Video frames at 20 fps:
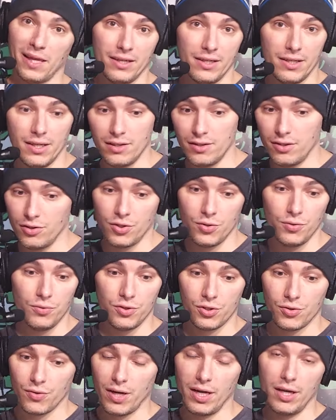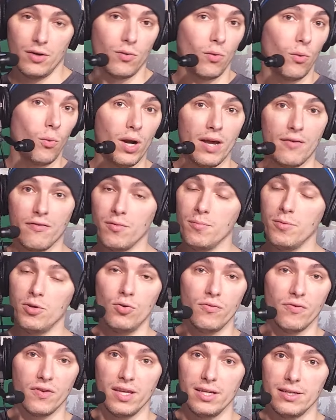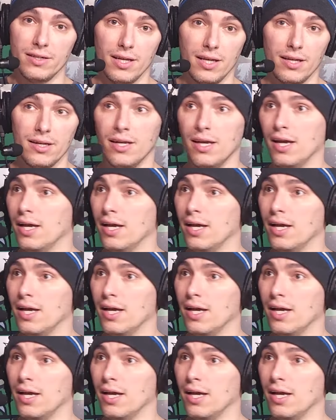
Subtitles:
did the 2 straight or whatever maneuver they did.